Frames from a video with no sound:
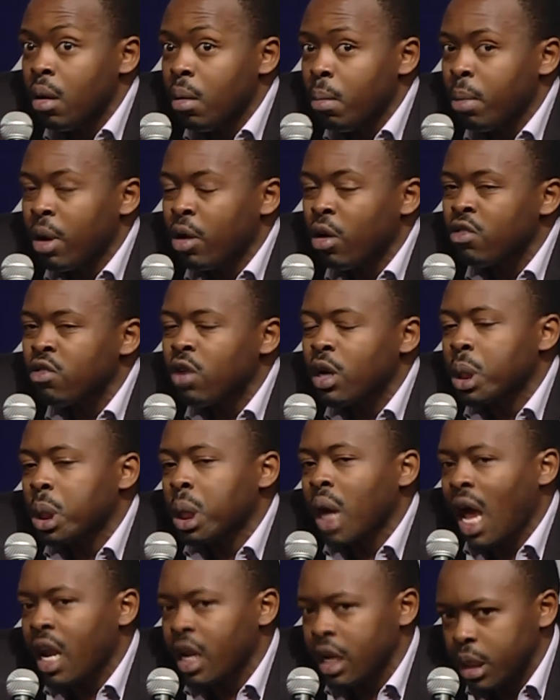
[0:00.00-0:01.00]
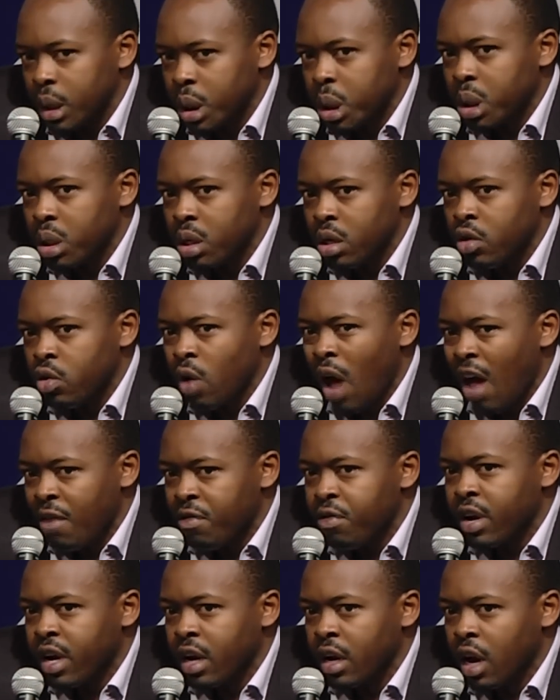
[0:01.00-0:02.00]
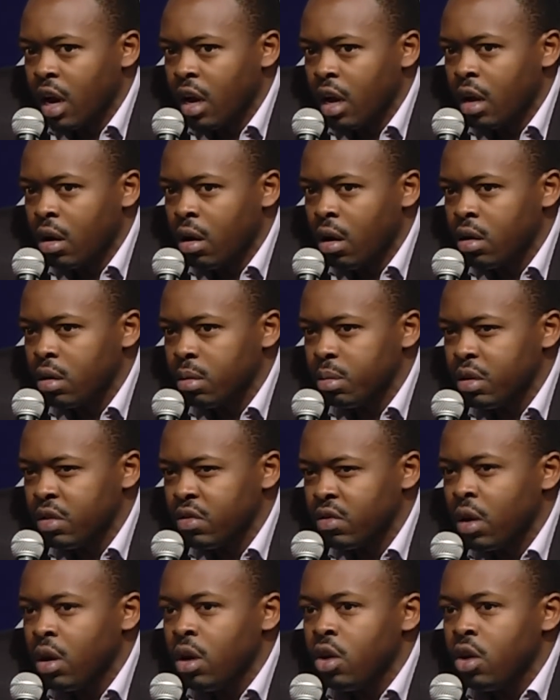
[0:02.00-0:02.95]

but also a challenge to African economies